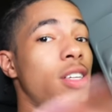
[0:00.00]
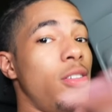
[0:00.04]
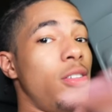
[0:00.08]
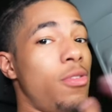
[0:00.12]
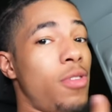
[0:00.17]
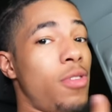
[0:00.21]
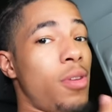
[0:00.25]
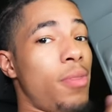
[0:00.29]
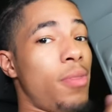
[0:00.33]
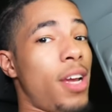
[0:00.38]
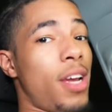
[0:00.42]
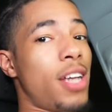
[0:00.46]
You
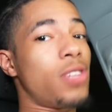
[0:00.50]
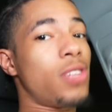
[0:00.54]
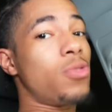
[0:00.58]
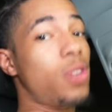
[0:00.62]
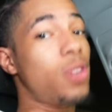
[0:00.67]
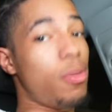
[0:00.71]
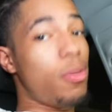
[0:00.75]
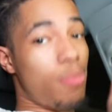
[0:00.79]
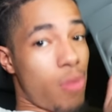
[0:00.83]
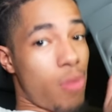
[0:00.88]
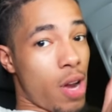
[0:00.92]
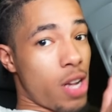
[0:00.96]
feel me? That's when
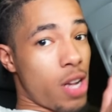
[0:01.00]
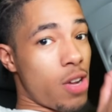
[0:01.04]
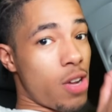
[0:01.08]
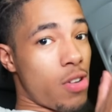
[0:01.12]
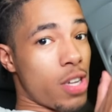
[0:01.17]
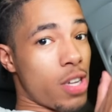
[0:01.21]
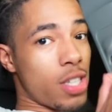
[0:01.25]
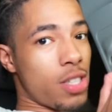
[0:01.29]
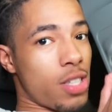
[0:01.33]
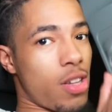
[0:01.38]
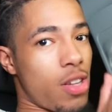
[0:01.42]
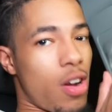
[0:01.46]
the prank going
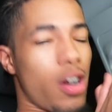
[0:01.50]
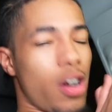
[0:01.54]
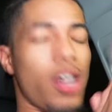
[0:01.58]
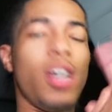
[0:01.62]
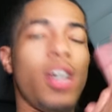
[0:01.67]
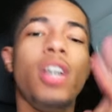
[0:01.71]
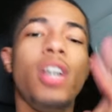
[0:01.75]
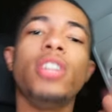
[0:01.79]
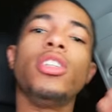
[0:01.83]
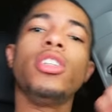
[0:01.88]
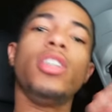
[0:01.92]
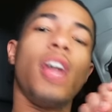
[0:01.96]
to get started.
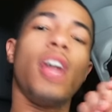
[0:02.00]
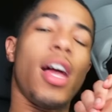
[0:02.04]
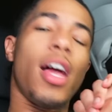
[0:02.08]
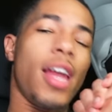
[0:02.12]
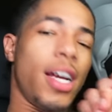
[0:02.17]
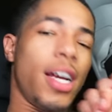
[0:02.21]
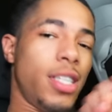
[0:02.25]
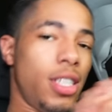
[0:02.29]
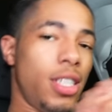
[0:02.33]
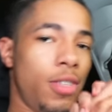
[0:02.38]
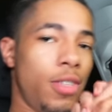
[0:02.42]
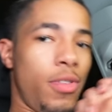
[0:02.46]
So, y'all
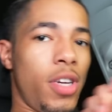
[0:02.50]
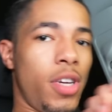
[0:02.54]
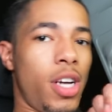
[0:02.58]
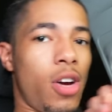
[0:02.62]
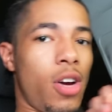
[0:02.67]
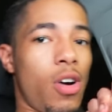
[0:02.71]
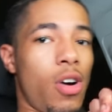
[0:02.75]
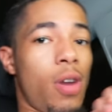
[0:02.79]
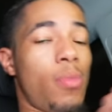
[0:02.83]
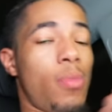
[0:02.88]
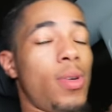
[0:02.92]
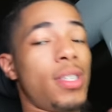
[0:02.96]
like this
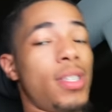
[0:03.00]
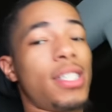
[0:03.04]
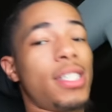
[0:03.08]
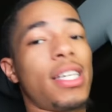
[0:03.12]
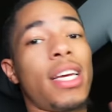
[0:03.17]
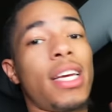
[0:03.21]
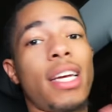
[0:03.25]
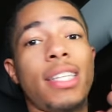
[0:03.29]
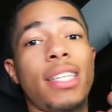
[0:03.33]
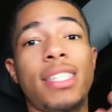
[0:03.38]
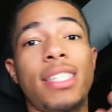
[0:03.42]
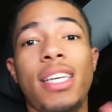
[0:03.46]
video up. Once
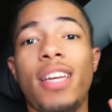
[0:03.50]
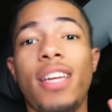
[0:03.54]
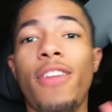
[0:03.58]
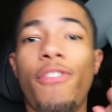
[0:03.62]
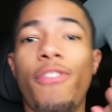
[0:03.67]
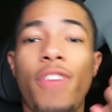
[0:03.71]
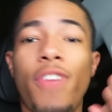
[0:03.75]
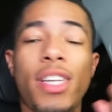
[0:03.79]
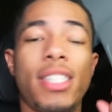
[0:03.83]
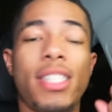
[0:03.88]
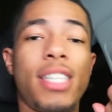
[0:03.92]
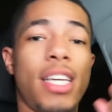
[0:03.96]
again, 10 to
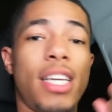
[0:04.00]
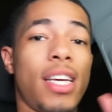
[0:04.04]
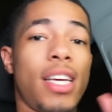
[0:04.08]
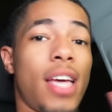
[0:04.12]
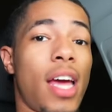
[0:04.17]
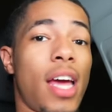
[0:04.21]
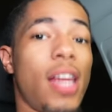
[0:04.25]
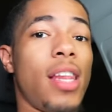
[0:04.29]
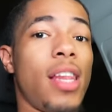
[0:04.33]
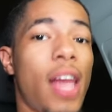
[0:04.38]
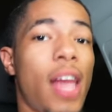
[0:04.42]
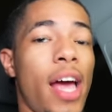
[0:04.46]

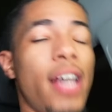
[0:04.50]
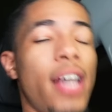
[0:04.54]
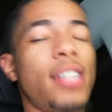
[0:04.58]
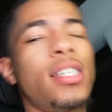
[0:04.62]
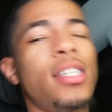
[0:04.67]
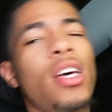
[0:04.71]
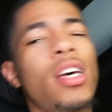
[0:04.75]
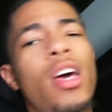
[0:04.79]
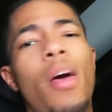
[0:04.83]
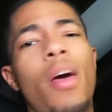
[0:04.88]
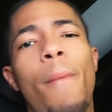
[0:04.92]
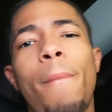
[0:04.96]
15K likes.
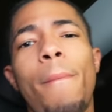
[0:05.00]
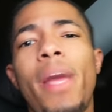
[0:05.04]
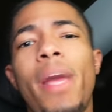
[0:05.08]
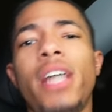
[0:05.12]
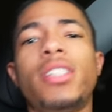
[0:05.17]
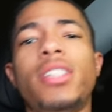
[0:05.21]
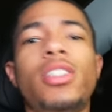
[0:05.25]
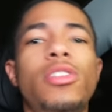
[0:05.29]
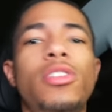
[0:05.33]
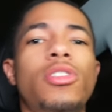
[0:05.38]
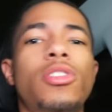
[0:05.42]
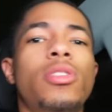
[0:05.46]
Make
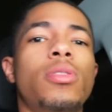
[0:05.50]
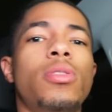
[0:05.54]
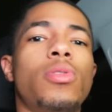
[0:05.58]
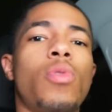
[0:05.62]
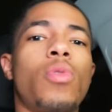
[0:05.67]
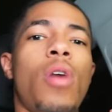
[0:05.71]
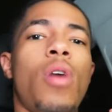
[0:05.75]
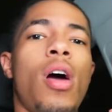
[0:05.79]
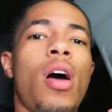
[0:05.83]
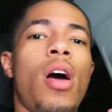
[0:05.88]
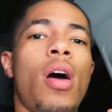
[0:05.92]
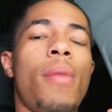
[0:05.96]
sure you
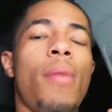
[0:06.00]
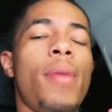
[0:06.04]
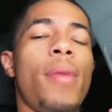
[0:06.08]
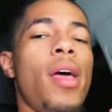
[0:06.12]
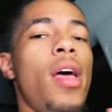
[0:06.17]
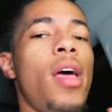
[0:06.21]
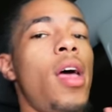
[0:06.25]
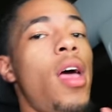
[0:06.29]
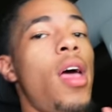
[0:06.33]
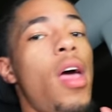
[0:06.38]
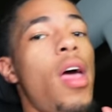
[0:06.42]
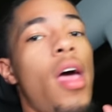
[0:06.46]
subscribe.
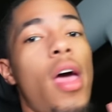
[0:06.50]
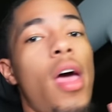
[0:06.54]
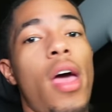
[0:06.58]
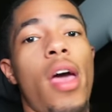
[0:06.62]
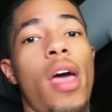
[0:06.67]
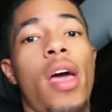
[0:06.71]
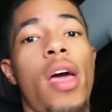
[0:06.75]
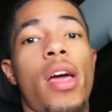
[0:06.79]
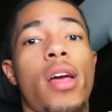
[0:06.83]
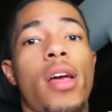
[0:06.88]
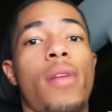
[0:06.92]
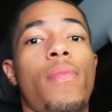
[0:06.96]
And,
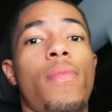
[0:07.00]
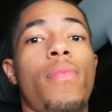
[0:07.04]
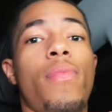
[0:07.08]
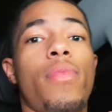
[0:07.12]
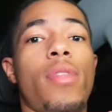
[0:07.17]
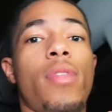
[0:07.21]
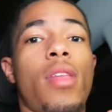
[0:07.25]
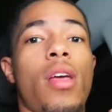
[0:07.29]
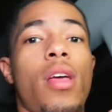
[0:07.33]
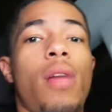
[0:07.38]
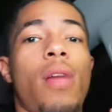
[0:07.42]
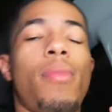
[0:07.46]
hey,
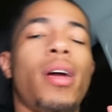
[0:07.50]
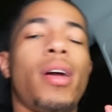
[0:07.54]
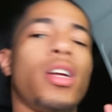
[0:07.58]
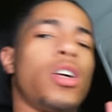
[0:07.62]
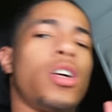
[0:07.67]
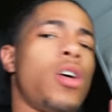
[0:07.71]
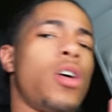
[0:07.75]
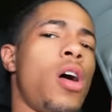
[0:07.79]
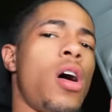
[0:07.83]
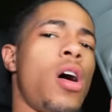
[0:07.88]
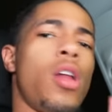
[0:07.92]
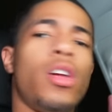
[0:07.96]
I'm about to
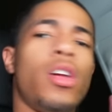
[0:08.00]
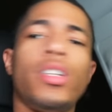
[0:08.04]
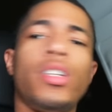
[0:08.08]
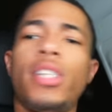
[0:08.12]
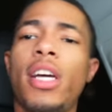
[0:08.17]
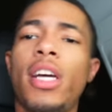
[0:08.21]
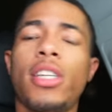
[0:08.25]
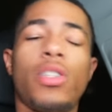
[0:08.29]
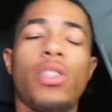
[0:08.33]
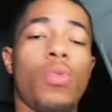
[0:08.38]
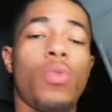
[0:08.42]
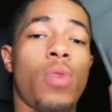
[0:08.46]
call her,
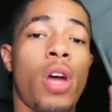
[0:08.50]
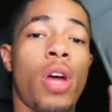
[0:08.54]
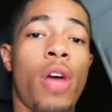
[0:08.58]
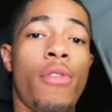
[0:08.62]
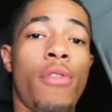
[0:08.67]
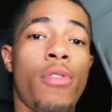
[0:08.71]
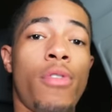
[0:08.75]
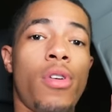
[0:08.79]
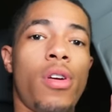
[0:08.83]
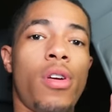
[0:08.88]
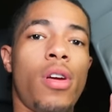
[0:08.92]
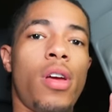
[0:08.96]
text her,
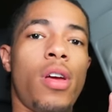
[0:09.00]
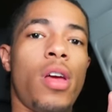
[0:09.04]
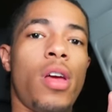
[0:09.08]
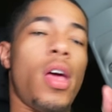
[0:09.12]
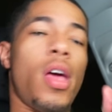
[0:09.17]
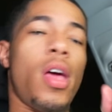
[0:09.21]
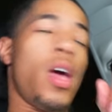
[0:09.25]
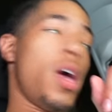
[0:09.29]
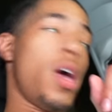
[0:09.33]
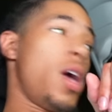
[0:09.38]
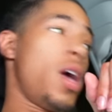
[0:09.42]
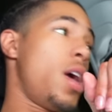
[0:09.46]
whatever.
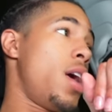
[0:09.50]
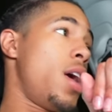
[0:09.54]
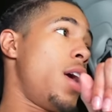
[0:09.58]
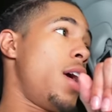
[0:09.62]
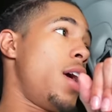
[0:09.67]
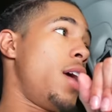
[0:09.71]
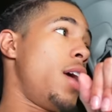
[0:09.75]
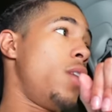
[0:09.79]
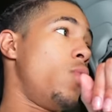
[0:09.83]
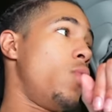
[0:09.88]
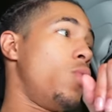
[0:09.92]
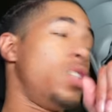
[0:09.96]

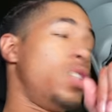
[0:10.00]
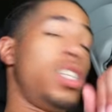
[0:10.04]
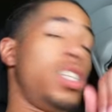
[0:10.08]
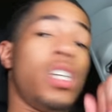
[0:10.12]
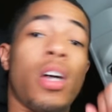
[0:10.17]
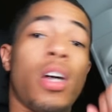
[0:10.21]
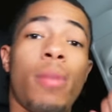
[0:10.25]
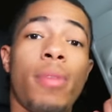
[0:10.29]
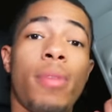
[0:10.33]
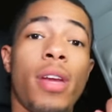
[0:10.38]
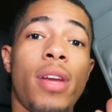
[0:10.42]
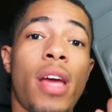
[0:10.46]
And when she
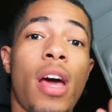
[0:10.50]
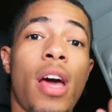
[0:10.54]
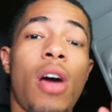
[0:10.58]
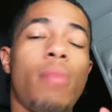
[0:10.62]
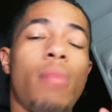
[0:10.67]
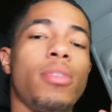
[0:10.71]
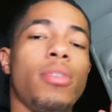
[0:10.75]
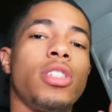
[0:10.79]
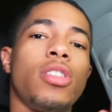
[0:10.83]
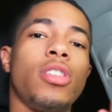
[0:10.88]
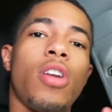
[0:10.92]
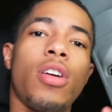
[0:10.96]
coming down, I'm
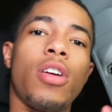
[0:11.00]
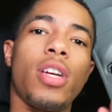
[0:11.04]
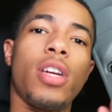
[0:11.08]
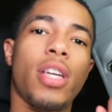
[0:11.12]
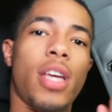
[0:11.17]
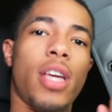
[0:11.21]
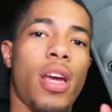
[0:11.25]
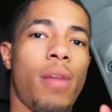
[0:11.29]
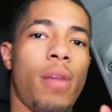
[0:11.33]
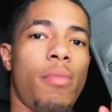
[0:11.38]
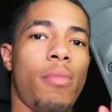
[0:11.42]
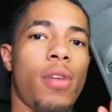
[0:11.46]
going to start the
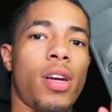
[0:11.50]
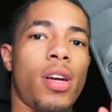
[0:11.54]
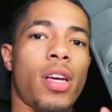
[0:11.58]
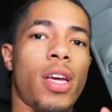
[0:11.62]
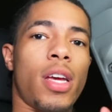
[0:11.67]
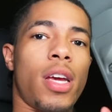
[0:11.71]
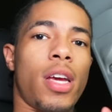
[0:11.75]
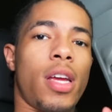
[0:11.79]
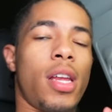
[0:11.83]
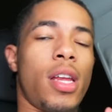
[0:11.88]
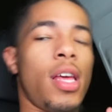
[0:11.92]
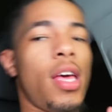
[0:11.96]
camera
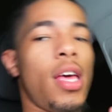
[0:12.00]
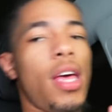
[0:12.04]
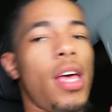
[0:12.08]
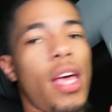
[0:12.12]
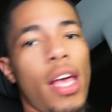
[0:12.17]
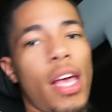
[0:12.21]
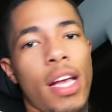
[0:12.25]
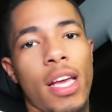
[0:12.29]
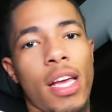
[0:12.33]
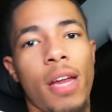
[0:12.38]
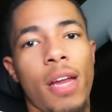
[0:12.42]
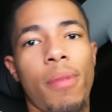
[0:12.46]
again
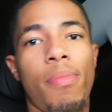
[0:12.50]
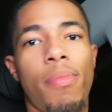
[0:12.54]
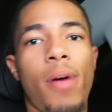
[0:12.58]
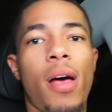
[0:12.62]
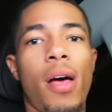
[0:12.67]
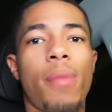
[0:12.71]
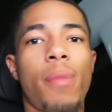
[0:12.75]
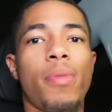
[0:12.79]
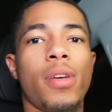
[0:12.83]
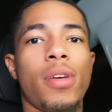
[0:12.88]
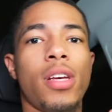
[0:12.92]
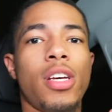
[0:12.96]
and get it
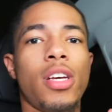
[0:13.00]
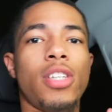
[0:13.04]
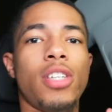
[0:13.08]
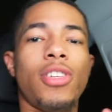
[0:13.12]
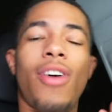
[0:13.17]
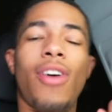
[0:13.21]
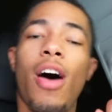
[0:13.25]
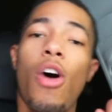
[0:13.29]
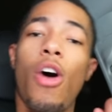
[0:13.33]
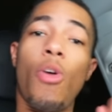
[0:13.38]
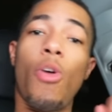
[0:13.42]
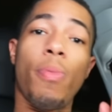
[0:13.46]
popping.
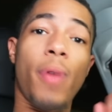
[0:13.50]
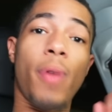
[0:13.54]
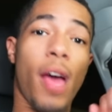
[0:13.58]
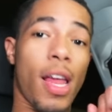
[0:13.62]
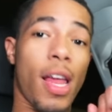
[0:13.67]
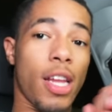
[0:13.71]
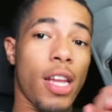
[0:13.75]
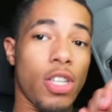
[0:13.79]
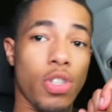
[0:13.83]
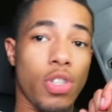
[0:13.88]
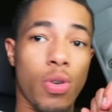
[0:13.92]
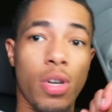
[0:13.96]
So, I hope
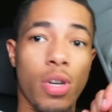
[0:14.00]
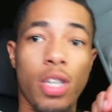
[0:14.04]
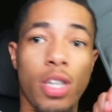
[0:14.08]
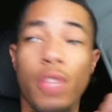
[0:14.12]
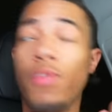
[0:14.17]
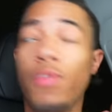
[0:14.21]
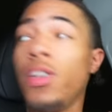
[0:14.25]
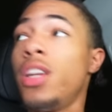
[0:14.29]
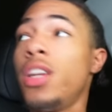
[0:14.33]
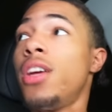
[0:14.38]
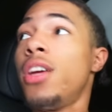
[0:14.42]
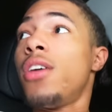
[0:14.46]
y'all enjoy this
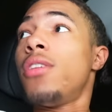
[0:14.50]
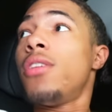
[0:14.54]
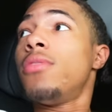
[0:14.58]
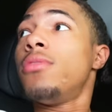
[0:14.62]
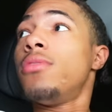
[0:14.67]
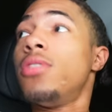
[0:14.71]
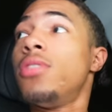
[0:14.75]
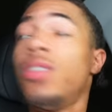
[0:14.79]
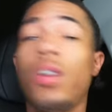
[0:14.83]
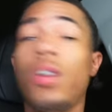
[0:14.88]
video.